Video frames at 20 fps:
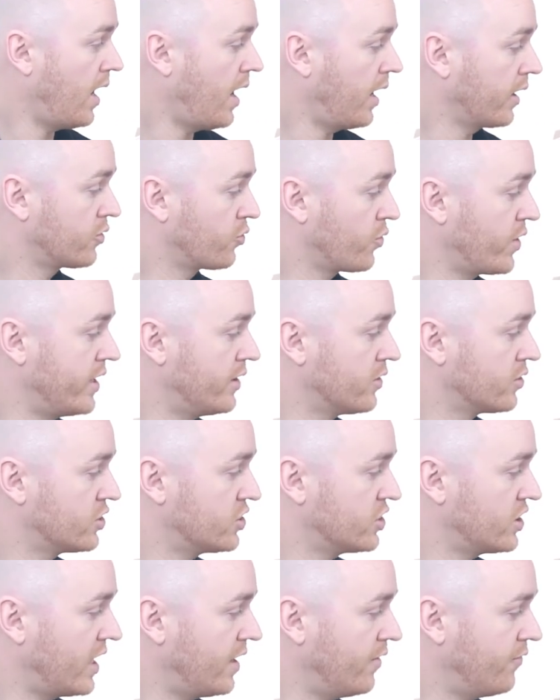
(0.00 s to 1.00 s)
greater
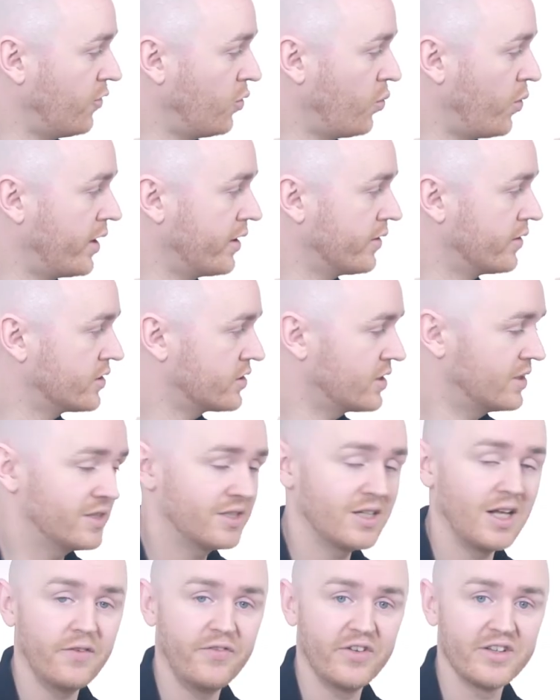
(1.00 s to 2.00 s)
self-awareness and
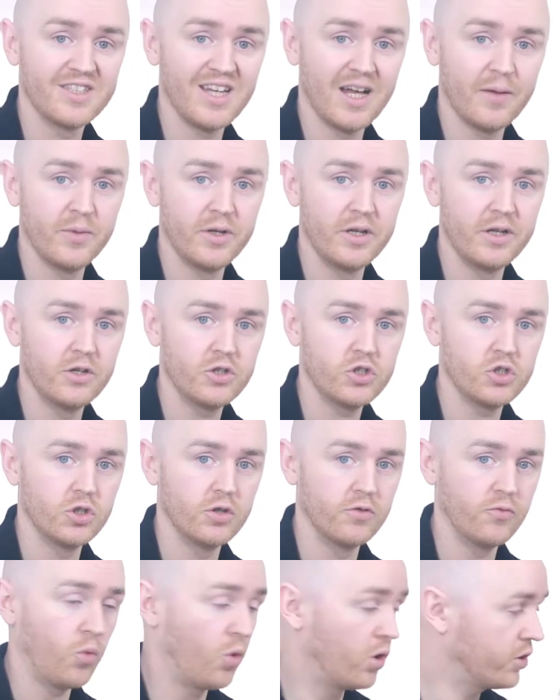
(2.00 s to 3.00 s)
self-examination
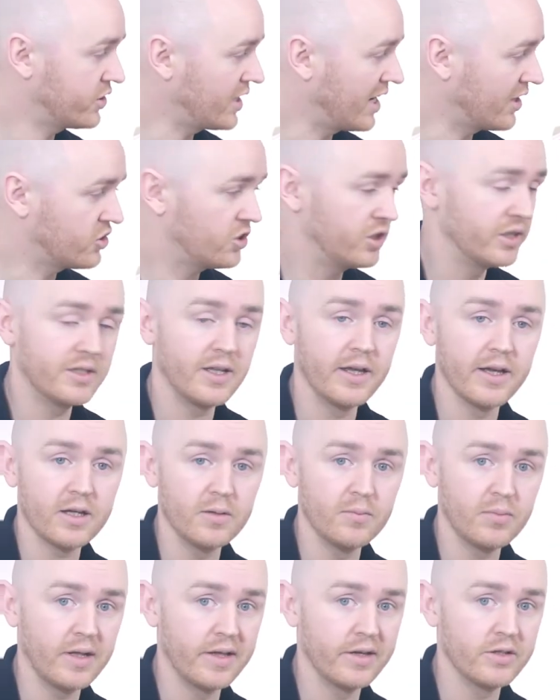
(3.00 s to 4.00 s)
of what's actually taking
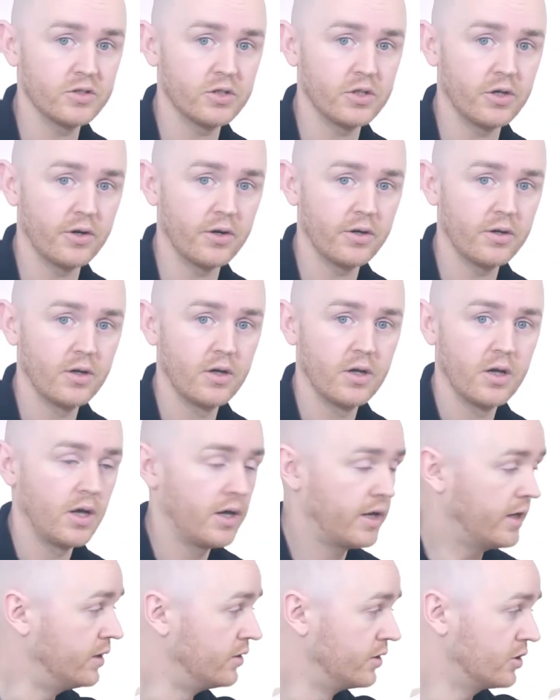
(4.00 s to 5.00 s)
place here
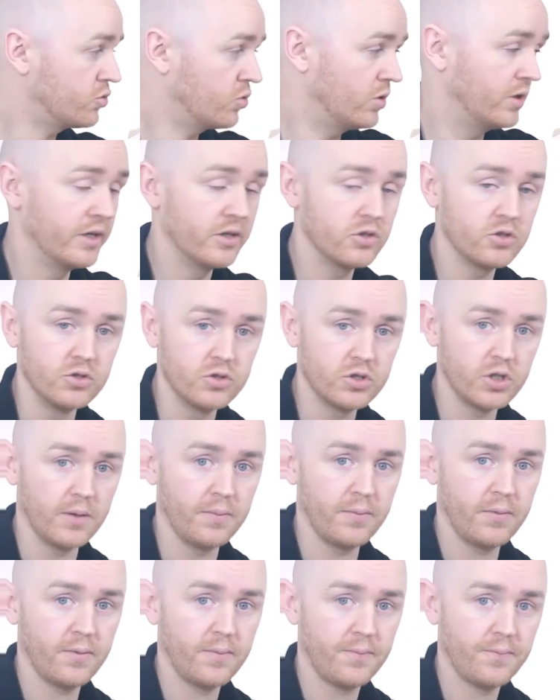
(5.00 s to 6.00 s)
in this relationship.
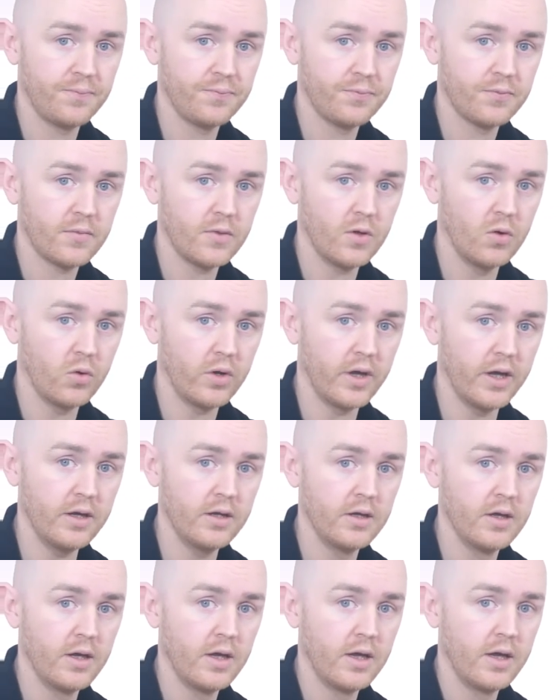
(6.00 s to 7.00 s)
Okay,
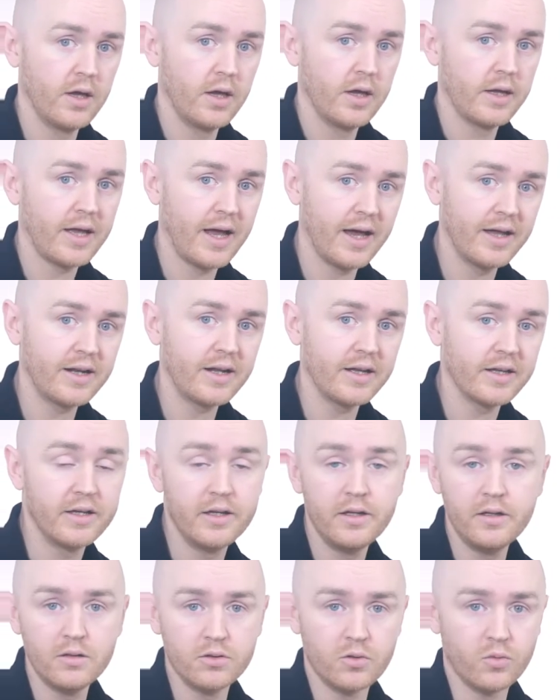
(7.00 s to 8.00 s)
can I
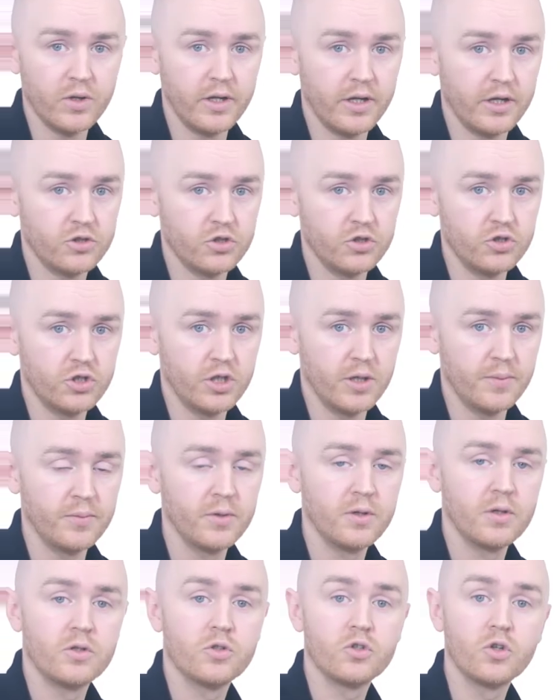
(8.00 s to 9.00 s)
heal the relationship
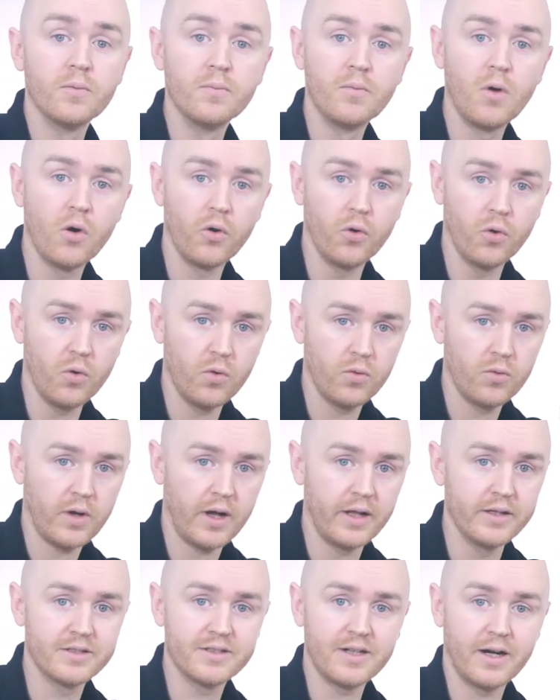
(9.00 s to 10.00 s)
tomorrow?
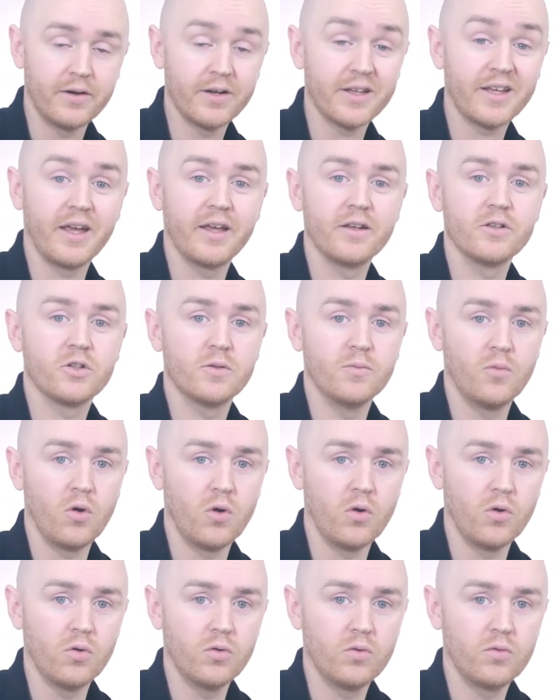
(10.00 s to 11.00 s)
I'll start again
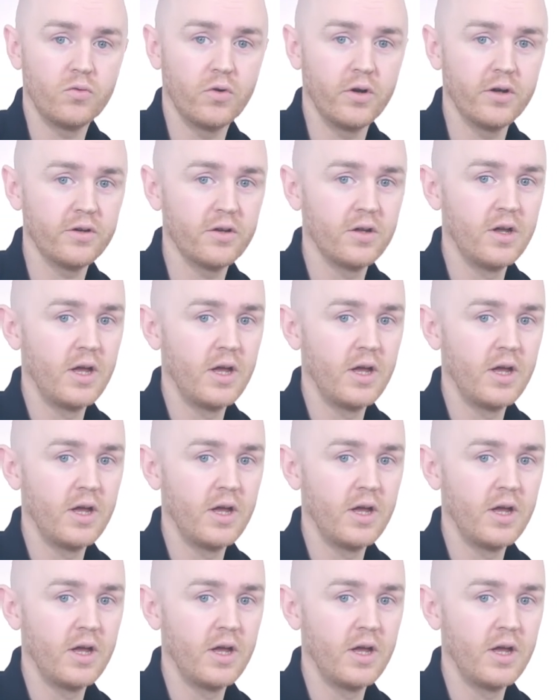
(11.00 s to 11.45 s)
tomorrow, right?